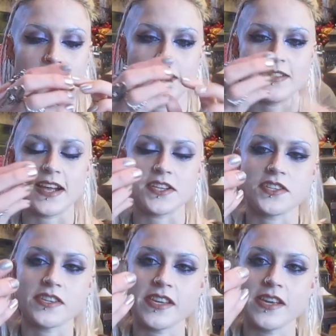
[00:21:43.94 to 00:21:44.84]
that's
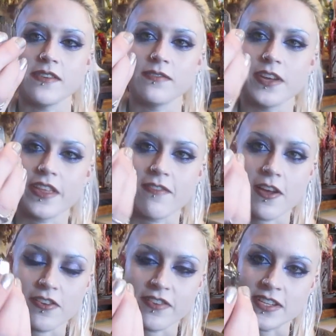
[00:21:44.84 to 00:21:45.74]
actually really
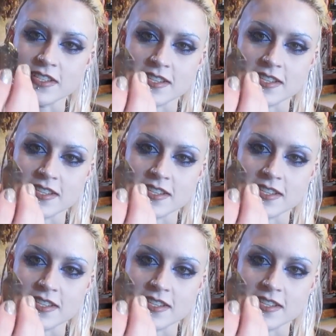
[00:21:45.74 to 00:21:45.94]
relevant